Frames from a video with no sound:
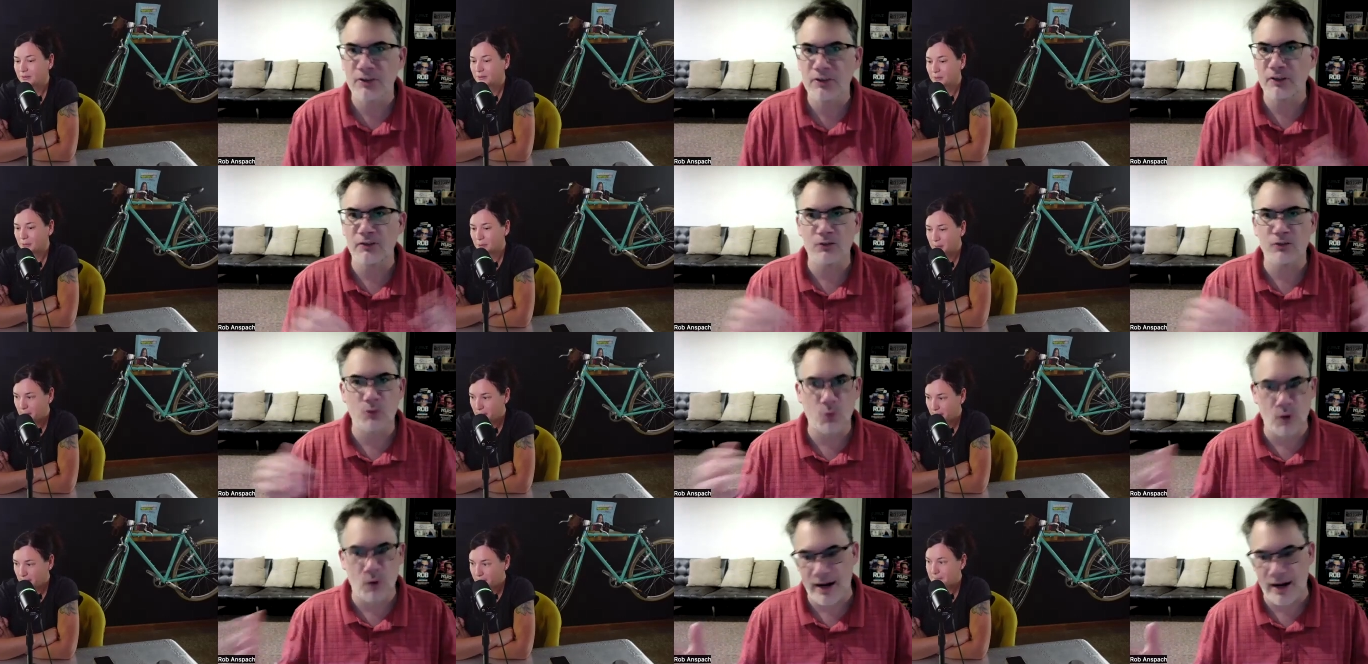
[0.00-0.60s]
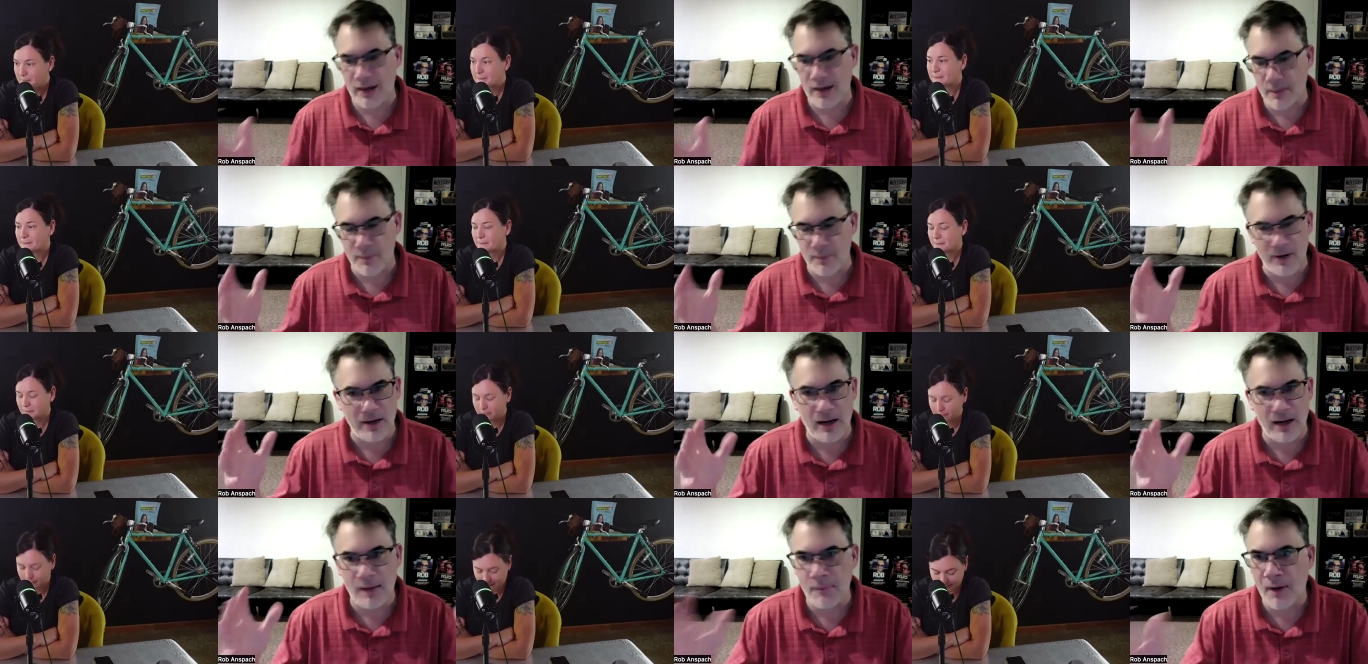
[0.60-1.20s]
Speaker 1: is great. I
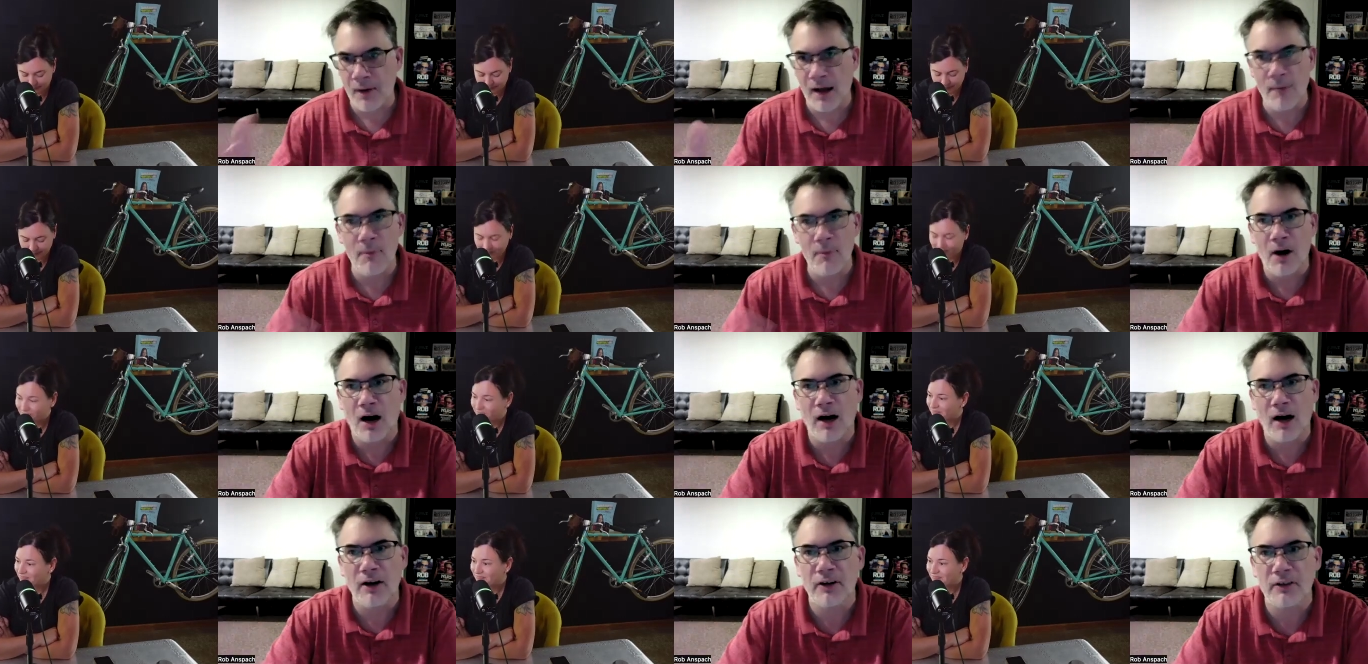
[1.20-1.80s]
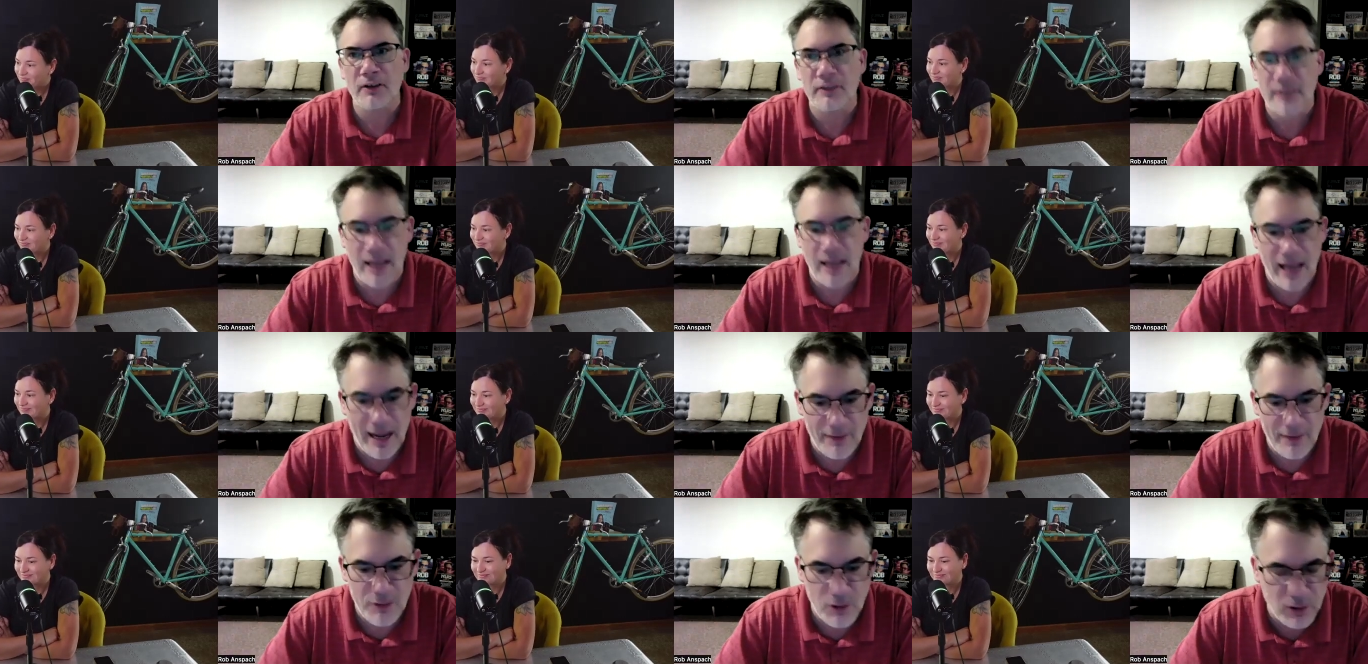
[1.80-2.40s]
mean, I'm I'm honored to
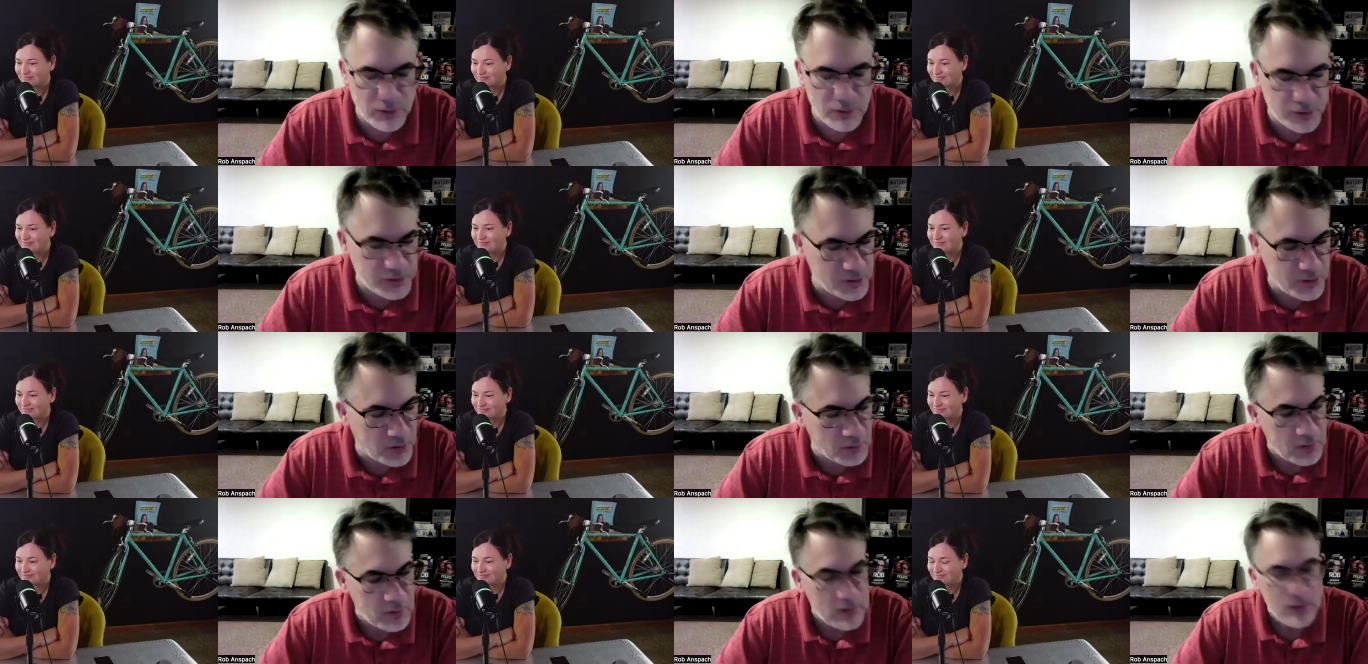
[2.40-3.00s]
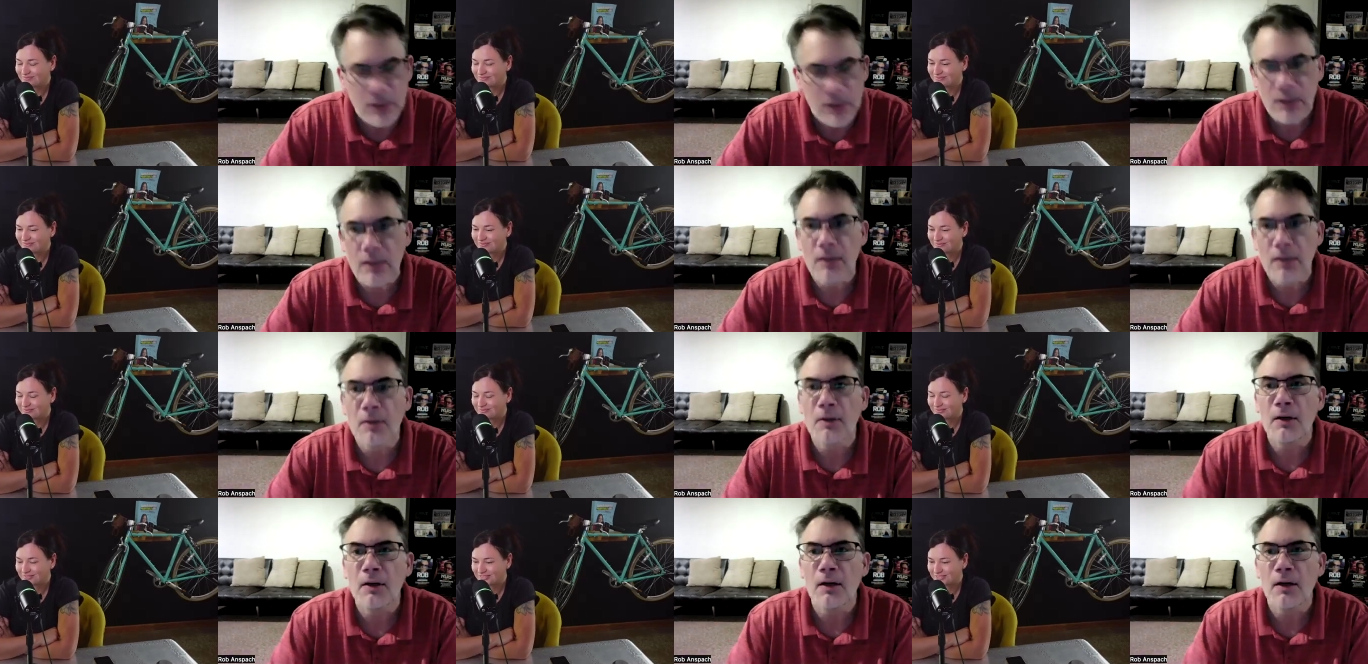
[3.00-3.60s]
have you on the show
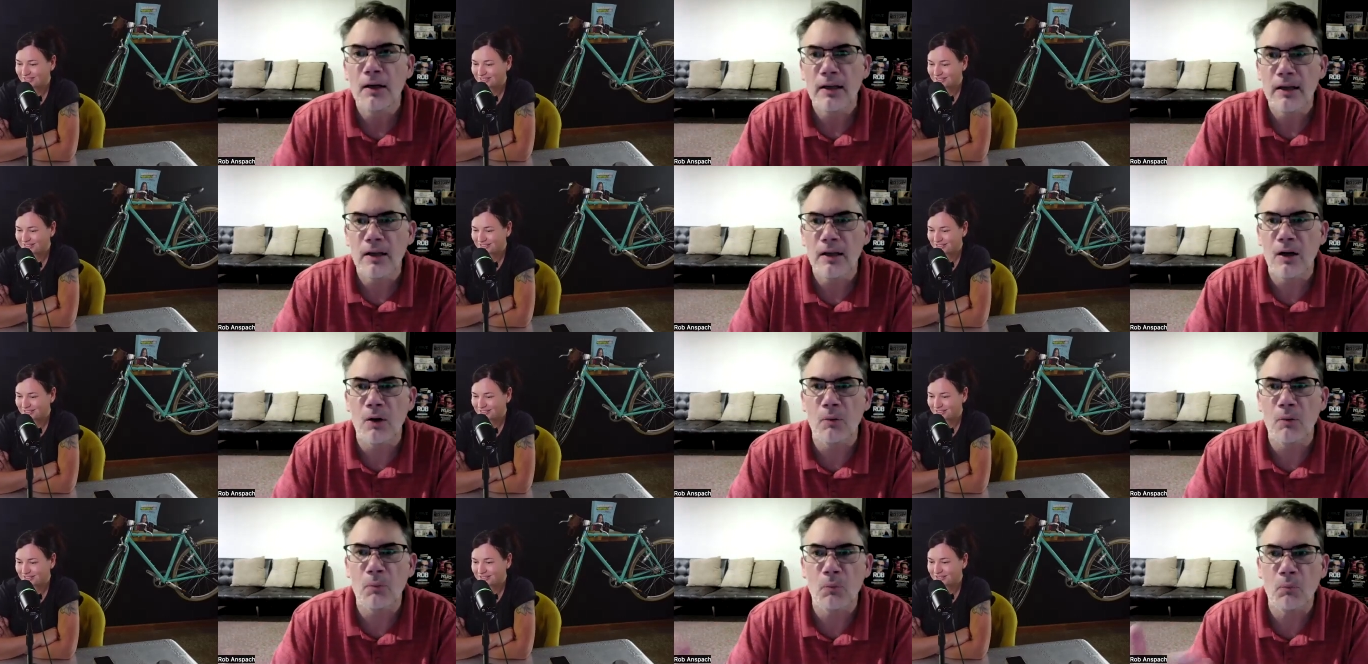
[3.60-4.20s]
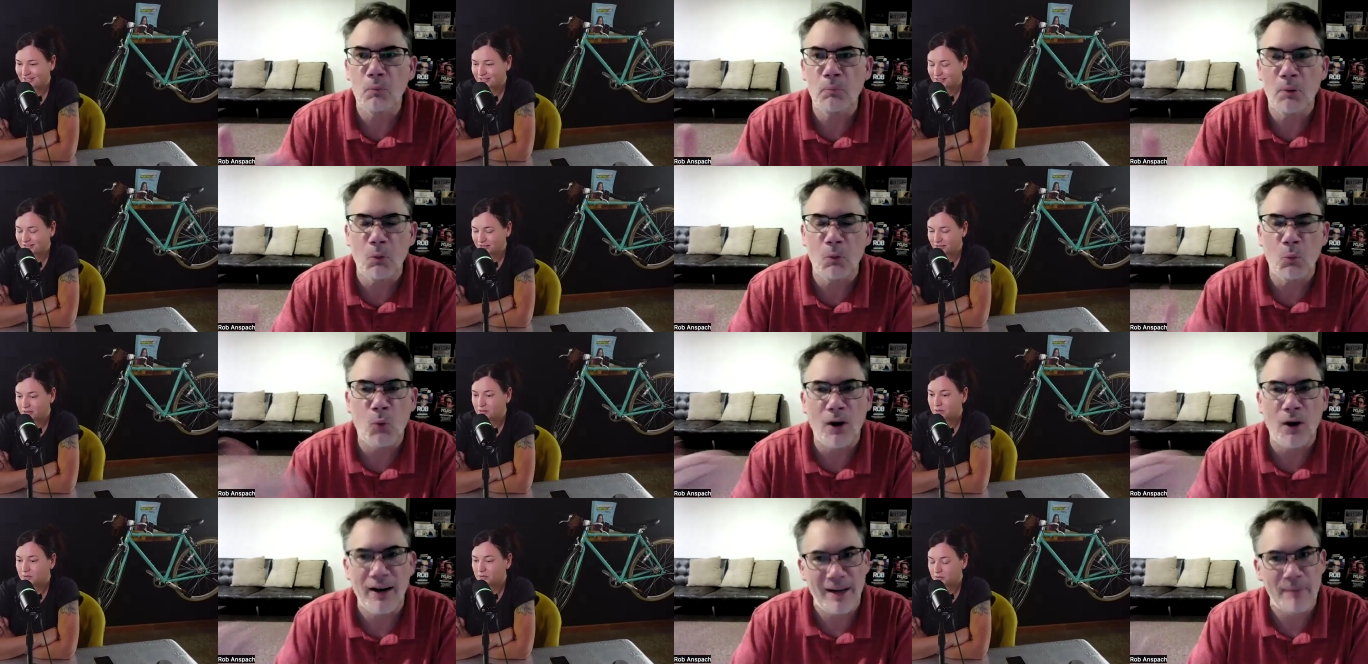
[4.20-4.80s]
you know, but
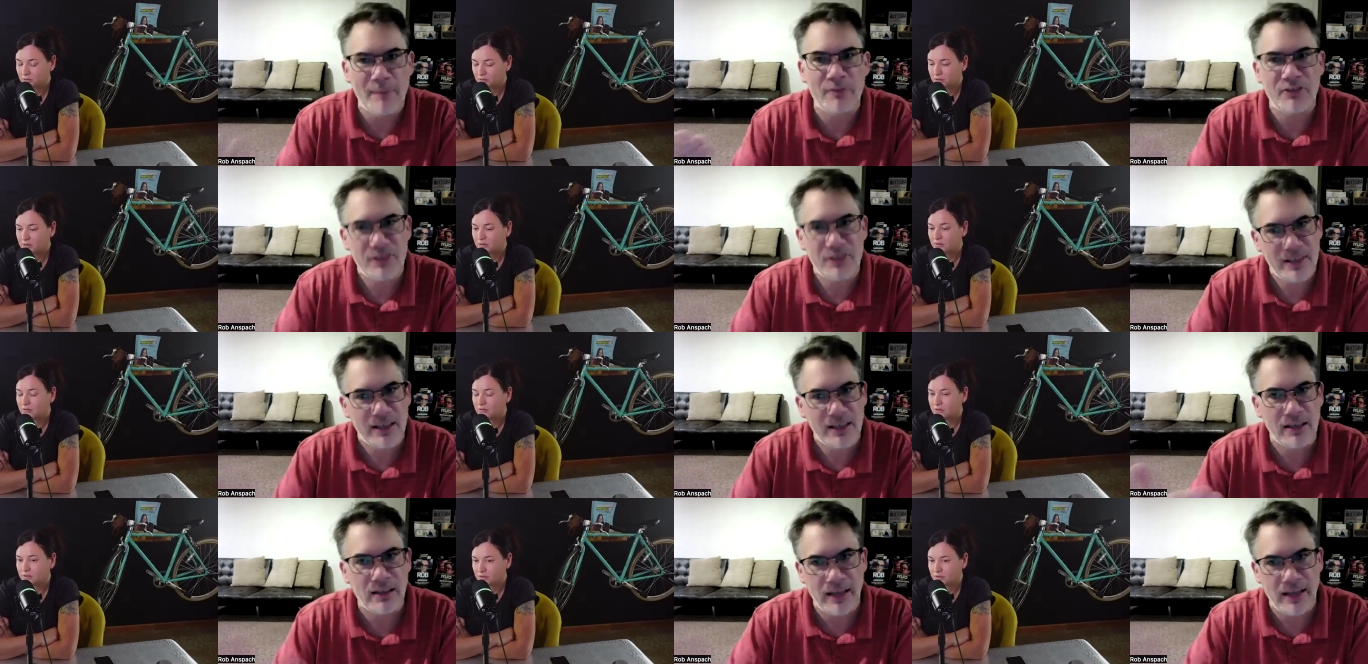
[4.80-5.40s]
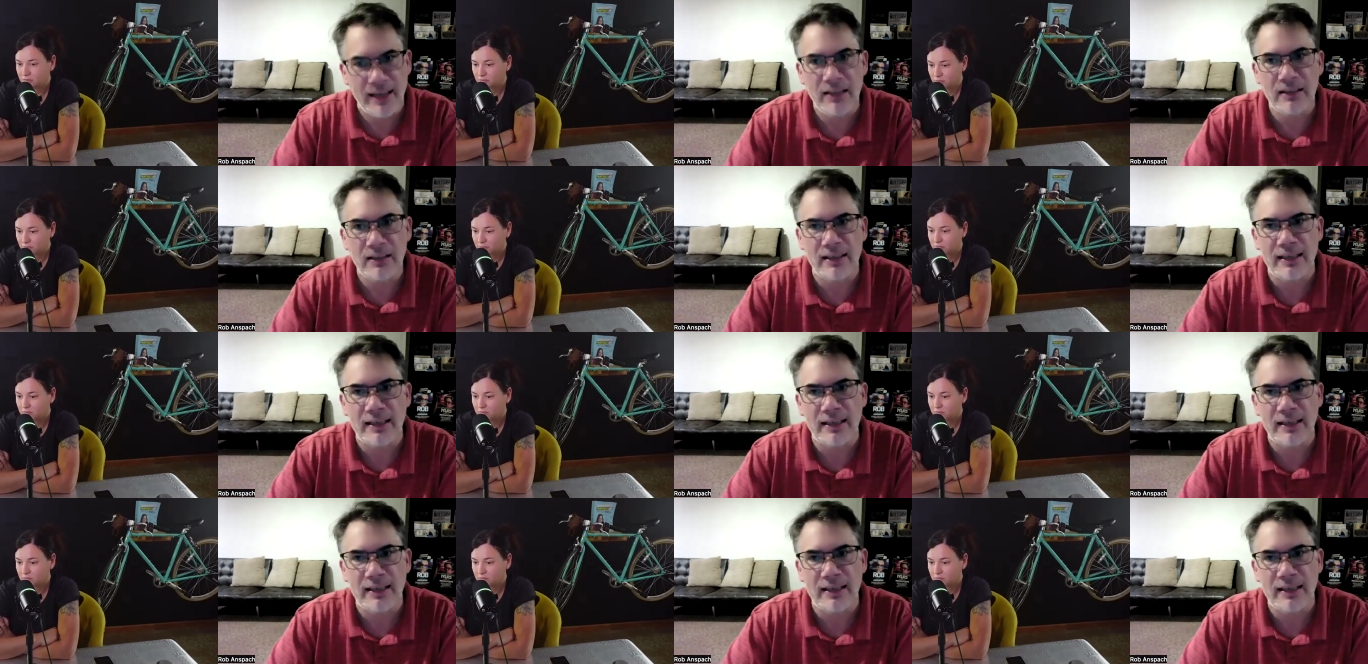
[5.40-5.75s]
what I'm seeing lately